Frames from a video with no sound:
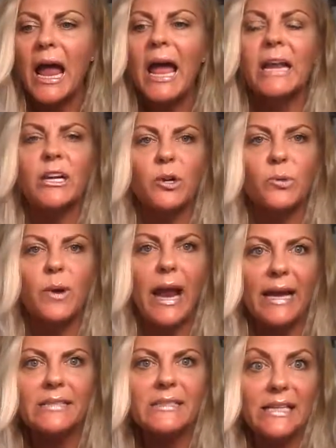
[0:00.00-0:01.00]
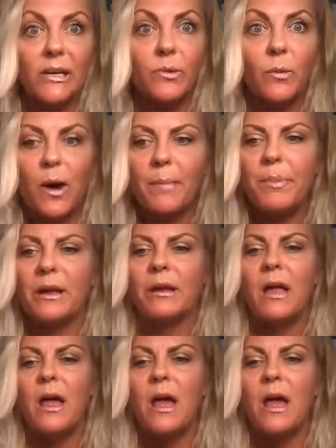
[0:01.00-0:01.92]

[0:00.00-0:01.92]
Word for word: had a great secret weapon.